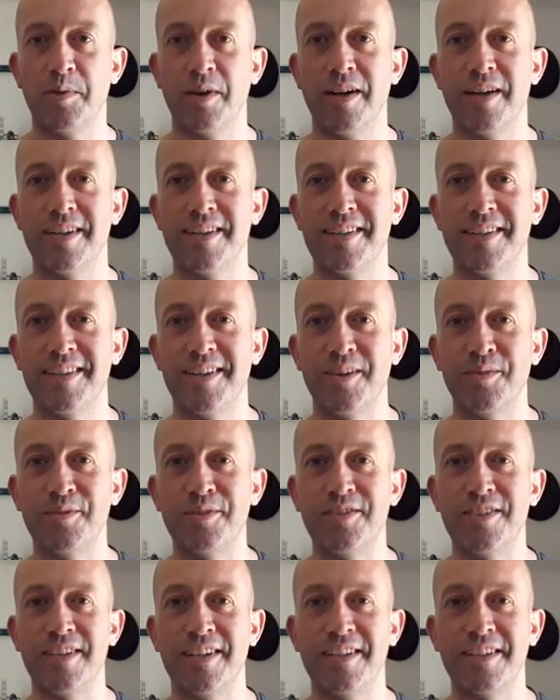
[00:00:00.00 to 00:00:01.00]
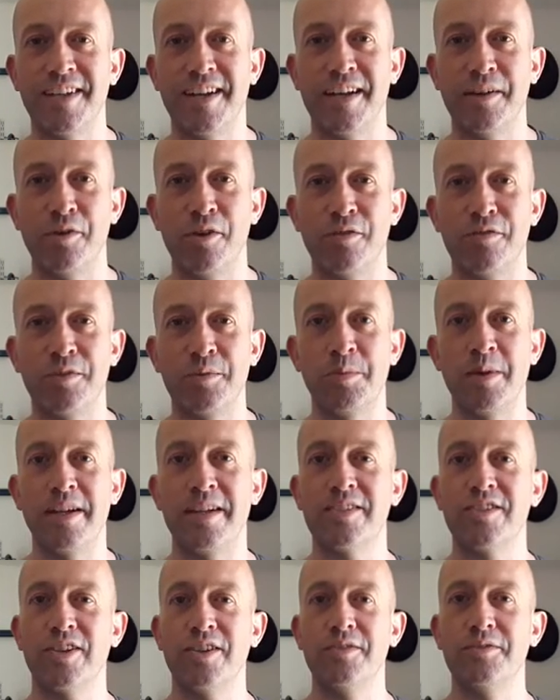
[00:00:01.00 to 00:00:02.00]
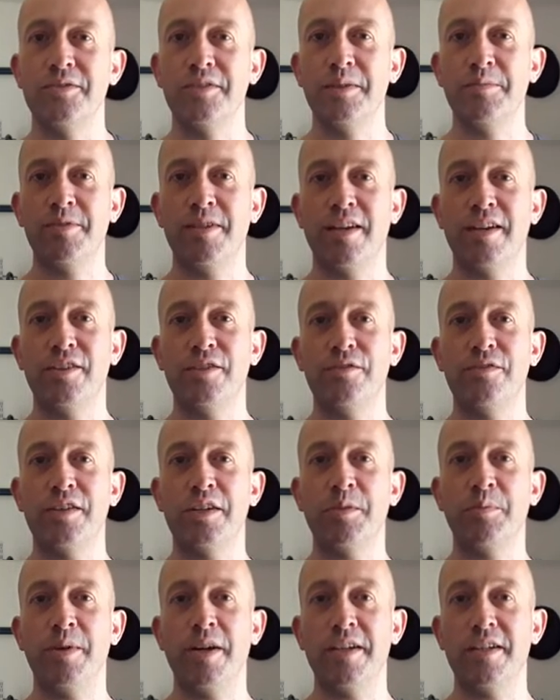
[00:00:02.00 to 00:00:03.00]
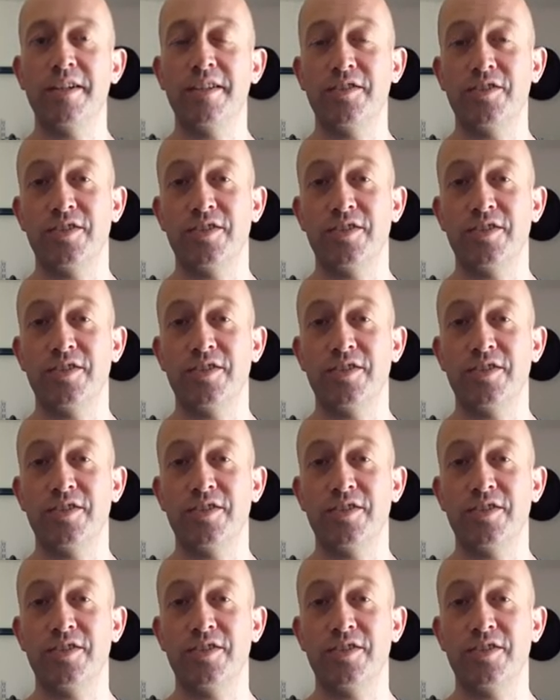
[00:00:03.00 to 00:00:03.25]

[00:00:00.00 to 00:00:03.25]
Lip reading: hey, I wanted to let you know how I feel about it. So let me know how you think about it.